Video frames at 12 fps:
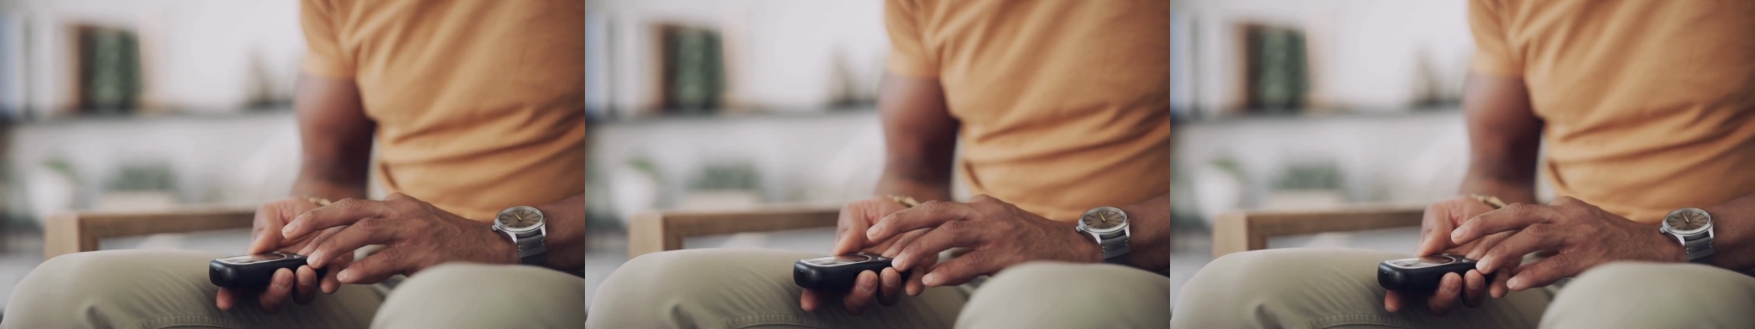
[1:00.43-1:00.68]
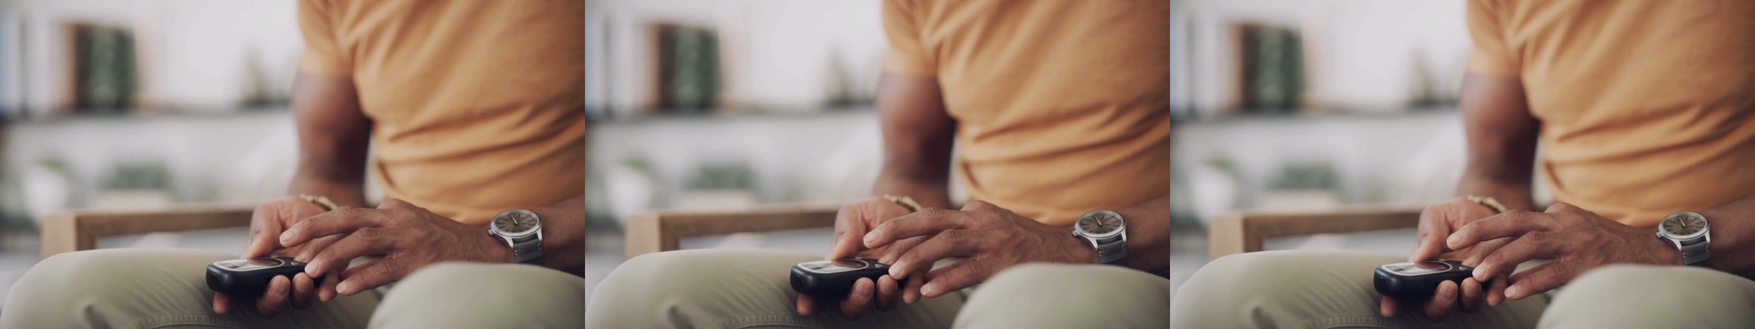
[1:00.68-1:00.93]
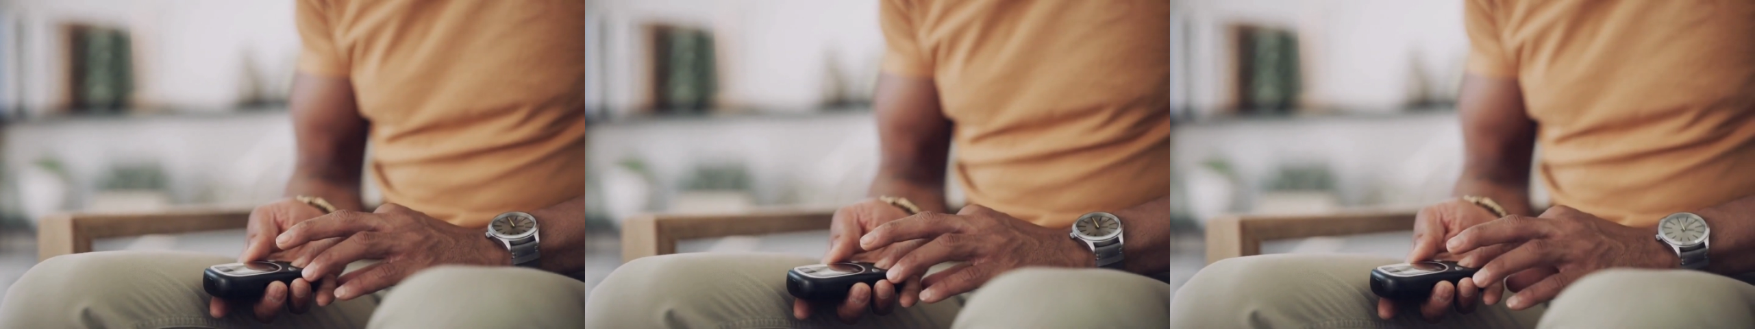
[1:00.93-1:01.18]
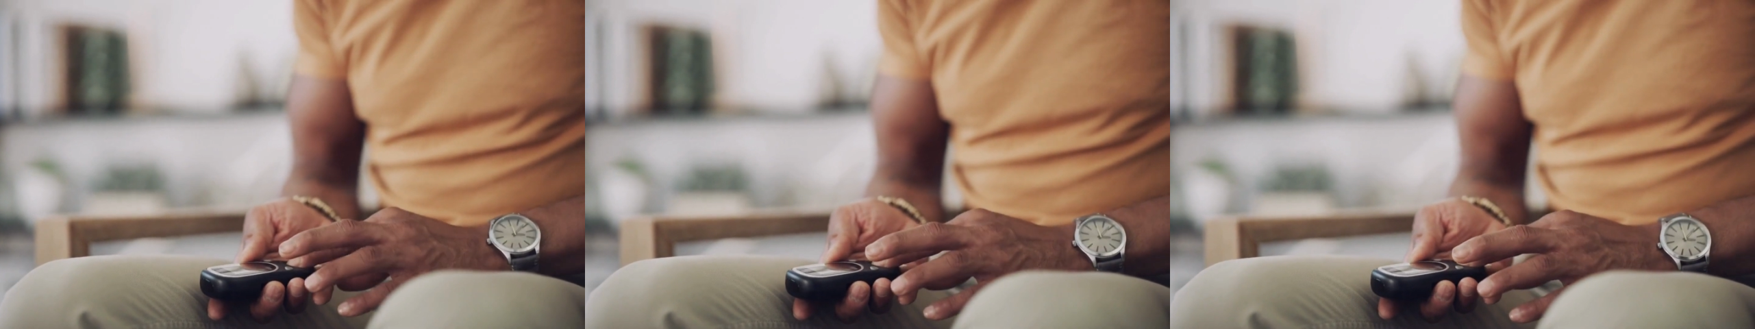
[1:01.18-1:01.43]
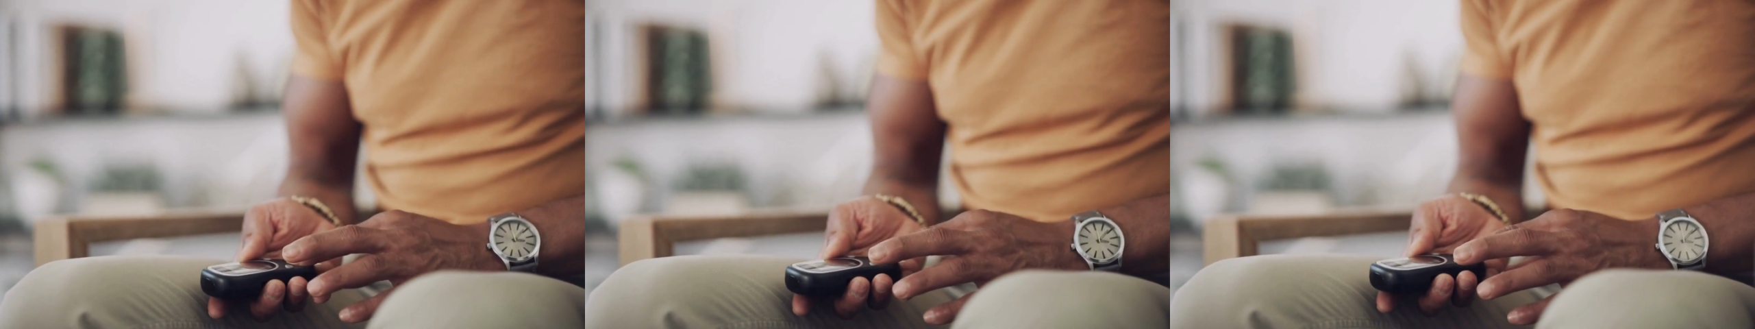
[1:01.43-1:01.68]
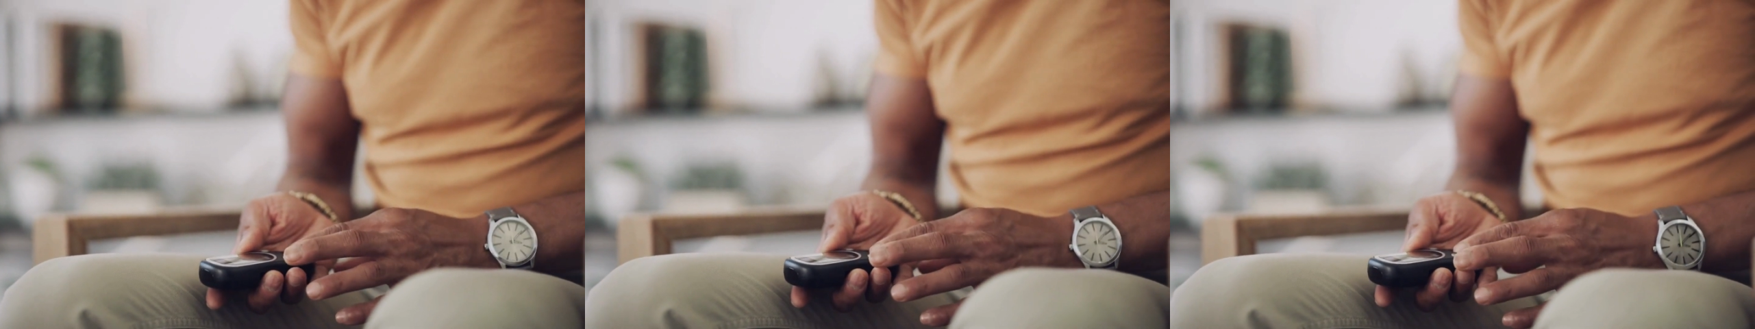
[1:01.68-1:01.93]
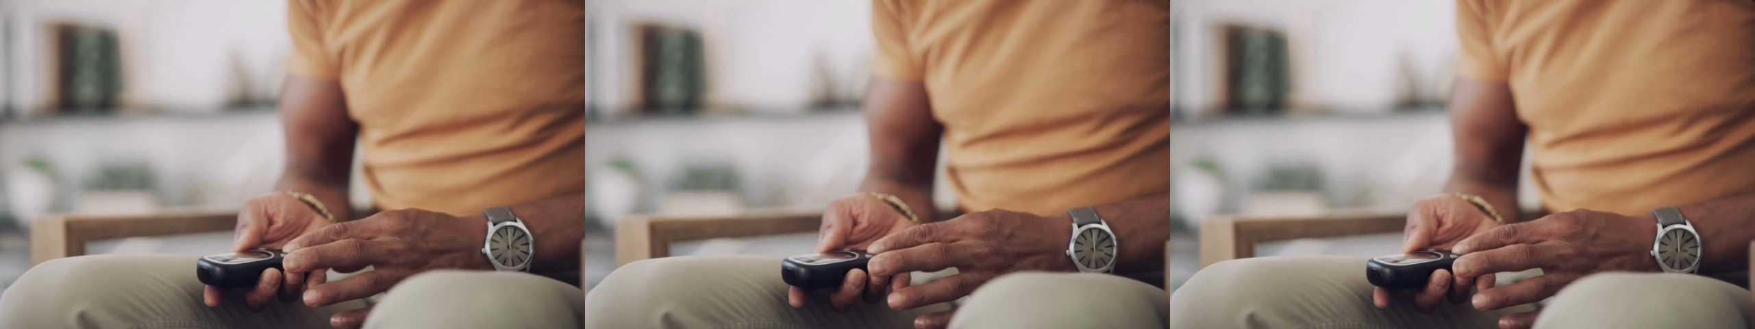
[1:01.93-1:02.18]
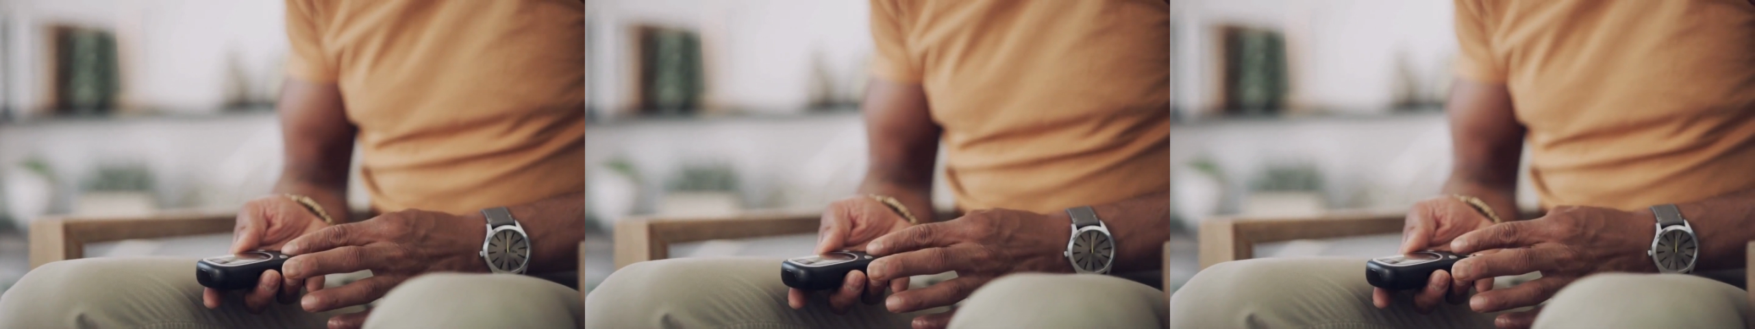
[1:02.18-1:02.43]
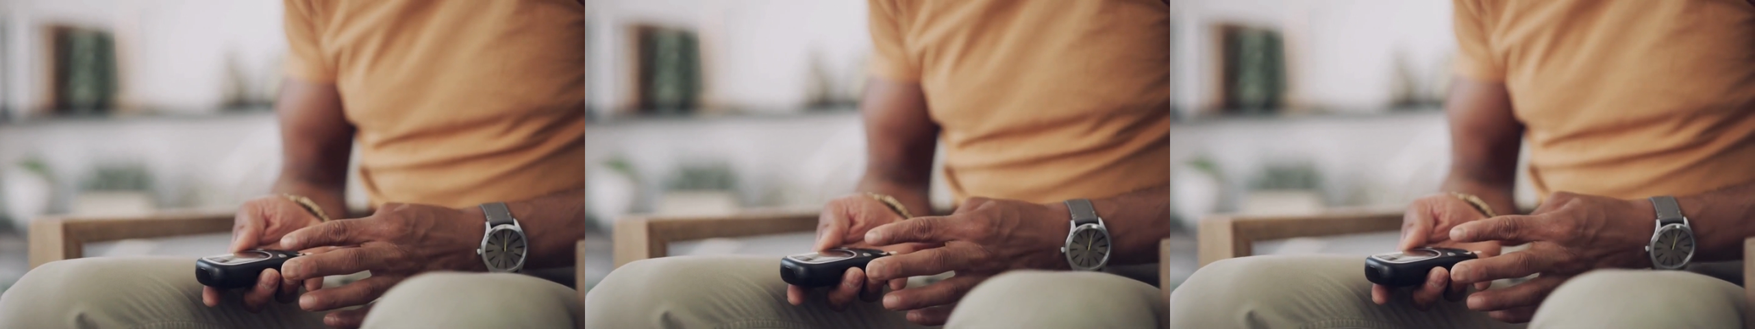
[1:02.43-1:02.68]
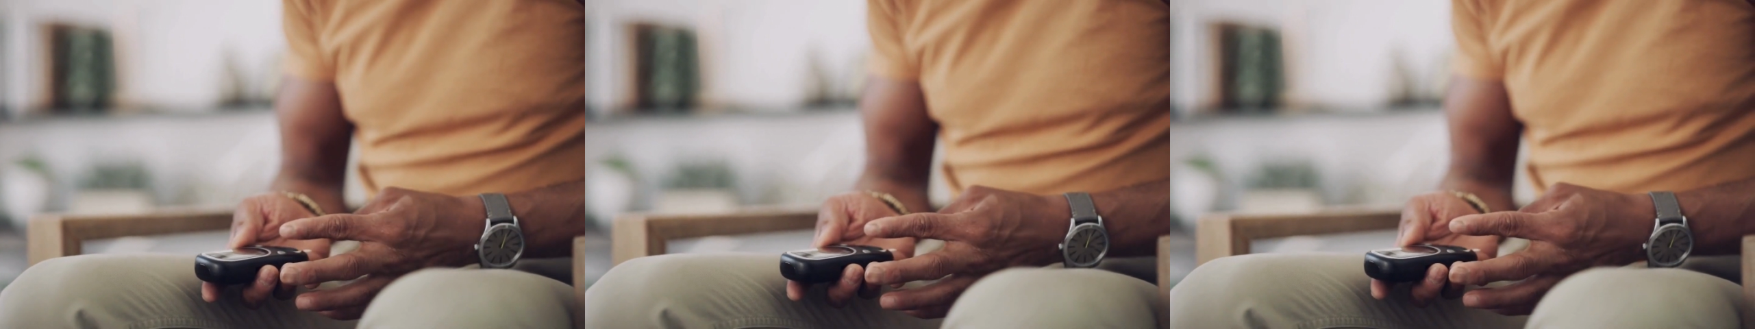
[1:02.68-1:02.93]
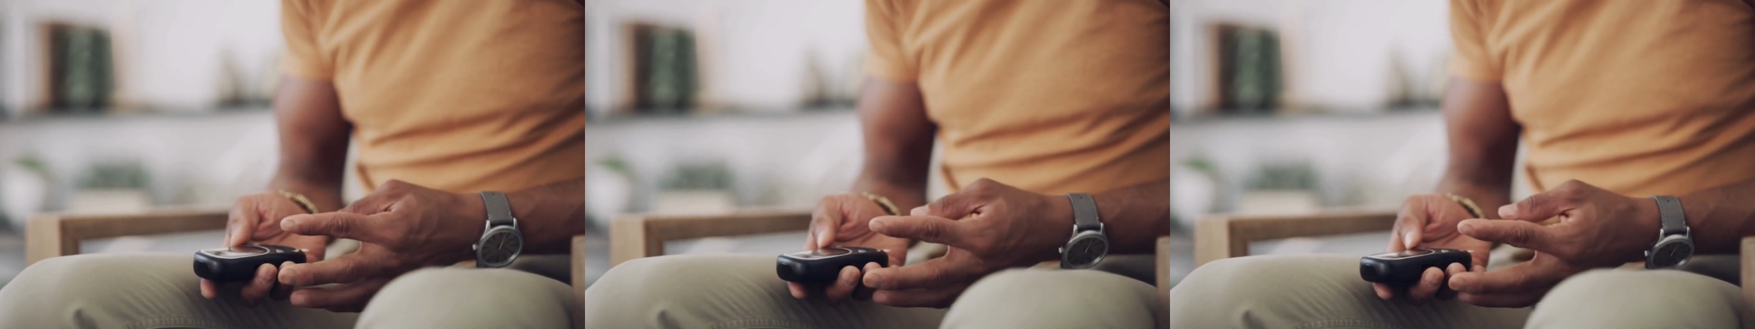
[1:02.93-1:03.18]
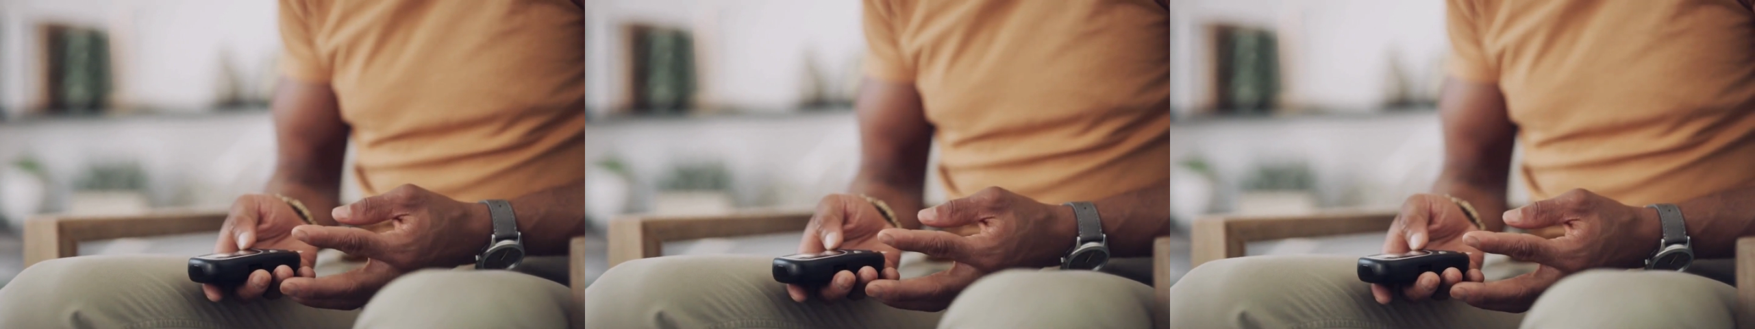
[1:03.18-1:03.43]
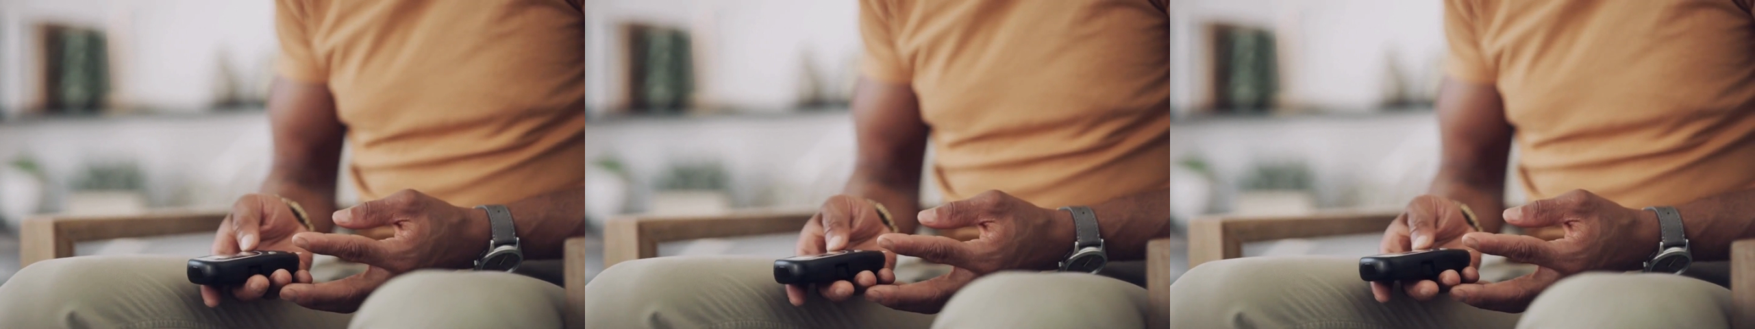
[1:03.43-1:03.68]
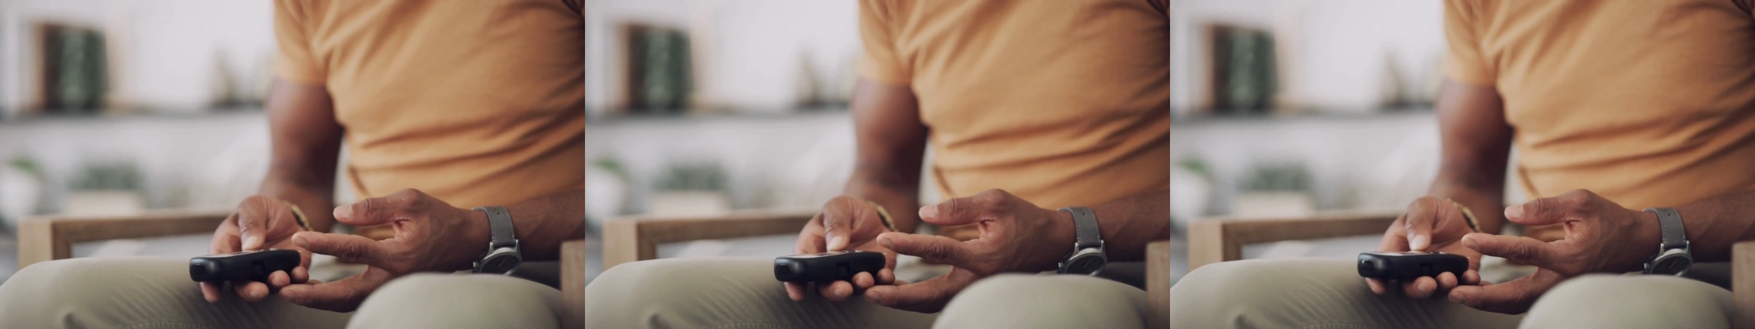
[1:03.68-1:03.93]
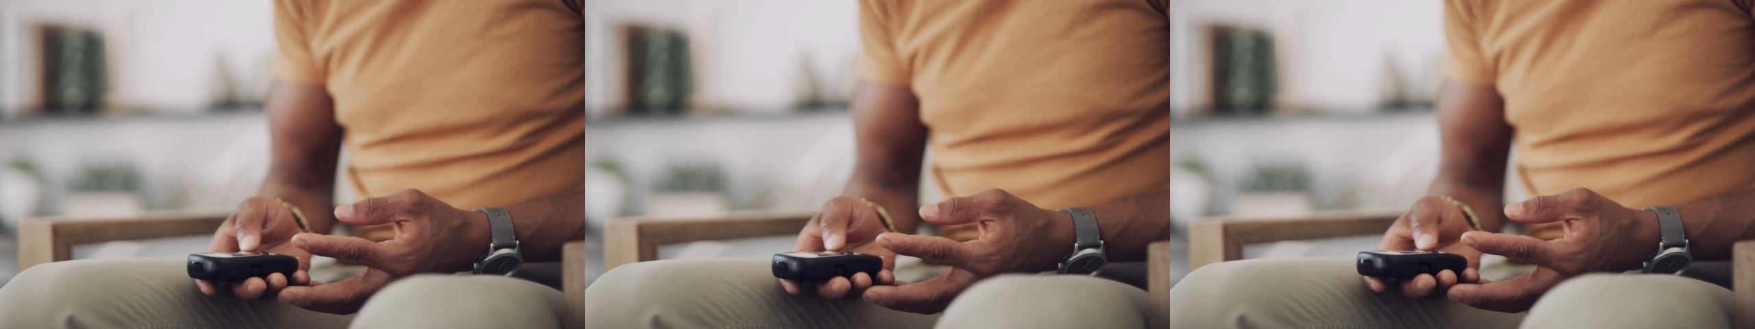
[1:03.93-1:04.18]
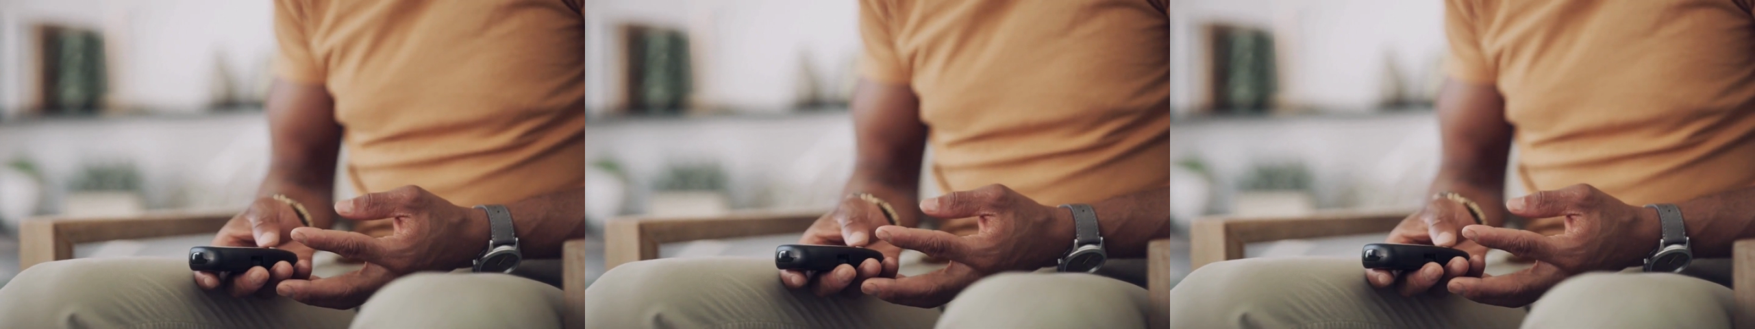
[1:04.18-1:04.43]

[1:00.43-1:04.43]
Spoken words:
No face is visible, so there are no lips to read.